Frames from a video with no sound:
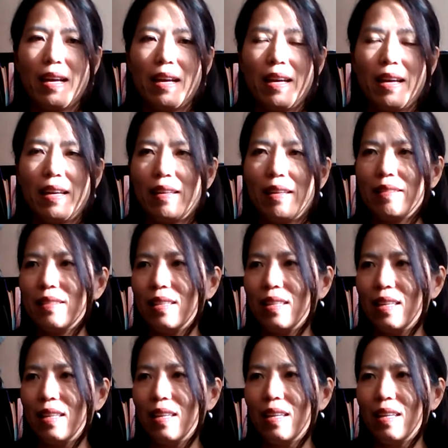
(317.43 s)
and
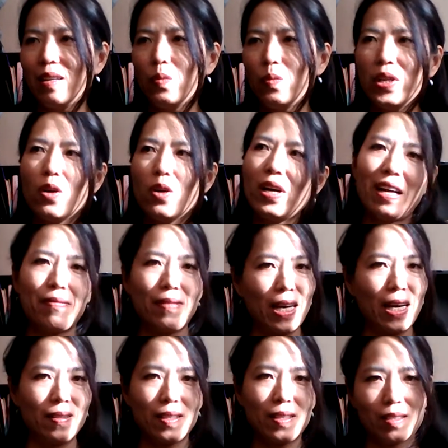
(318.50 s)
we all have
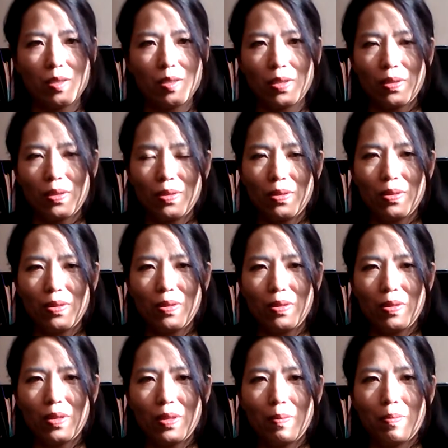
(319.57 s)
access to,
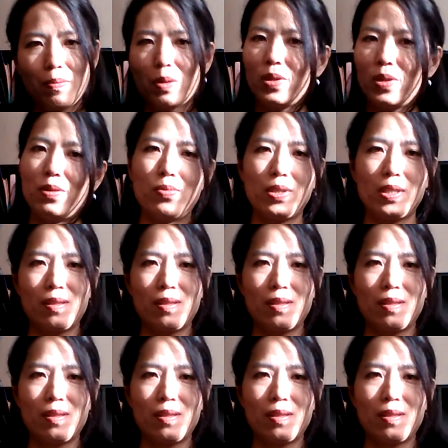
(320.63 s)
but we